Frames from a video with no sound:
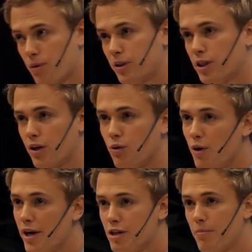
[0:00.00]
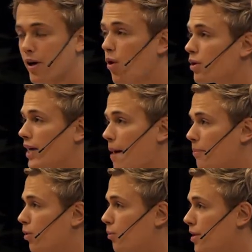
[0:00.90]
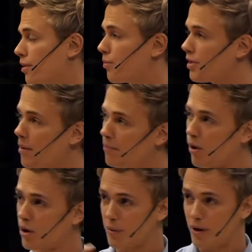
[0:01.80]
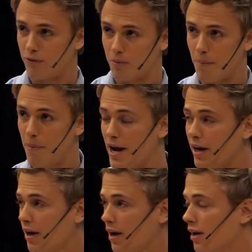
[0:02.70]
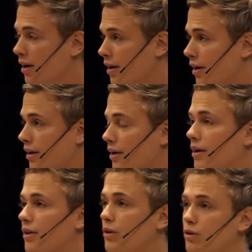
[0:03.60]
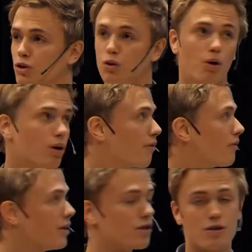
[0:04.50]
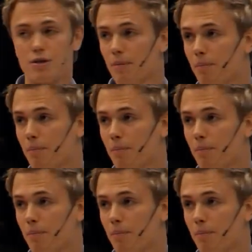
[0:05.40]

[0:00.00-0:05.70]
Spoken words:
which I can raise my own capital without borrowing it from a bank, the control of this